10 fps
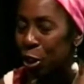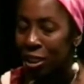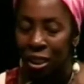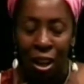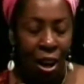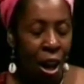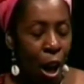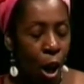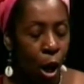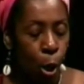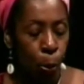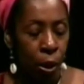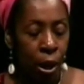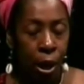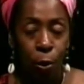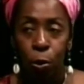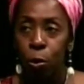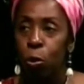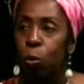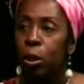version,
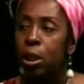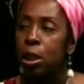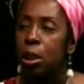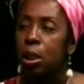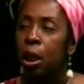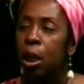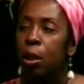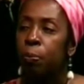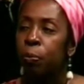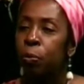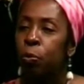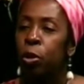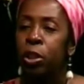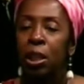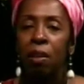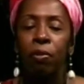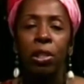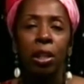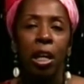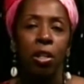Heru was seeking
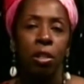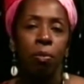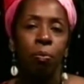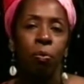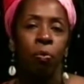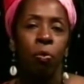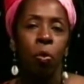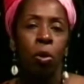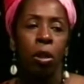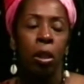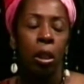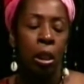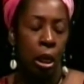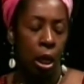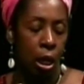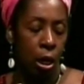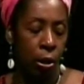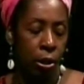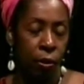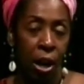vindication for
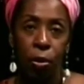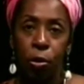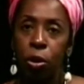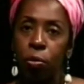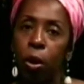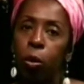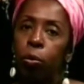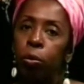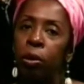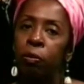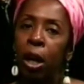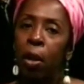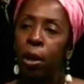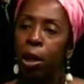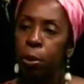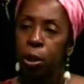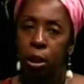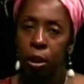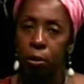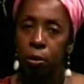his father's throne. His father had been
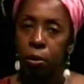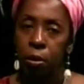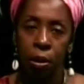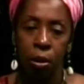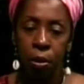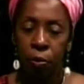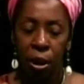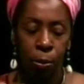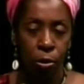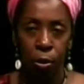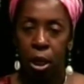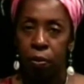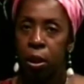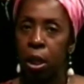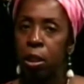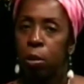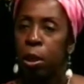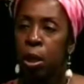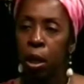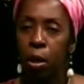killed and the family thrown out of the
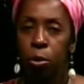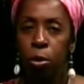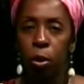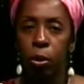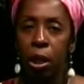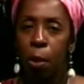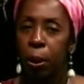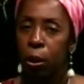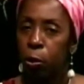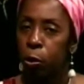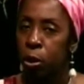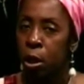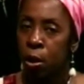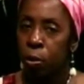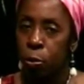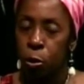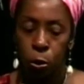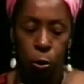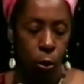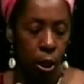kingdom. Heru grows up and goes
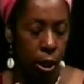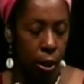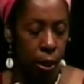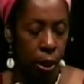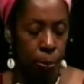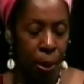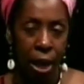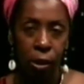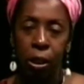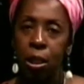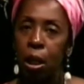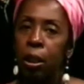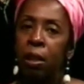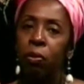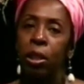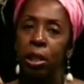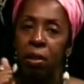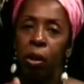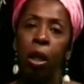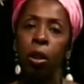to battle his
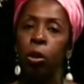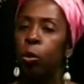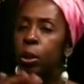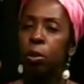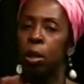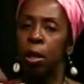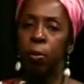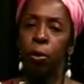evil uncle, who has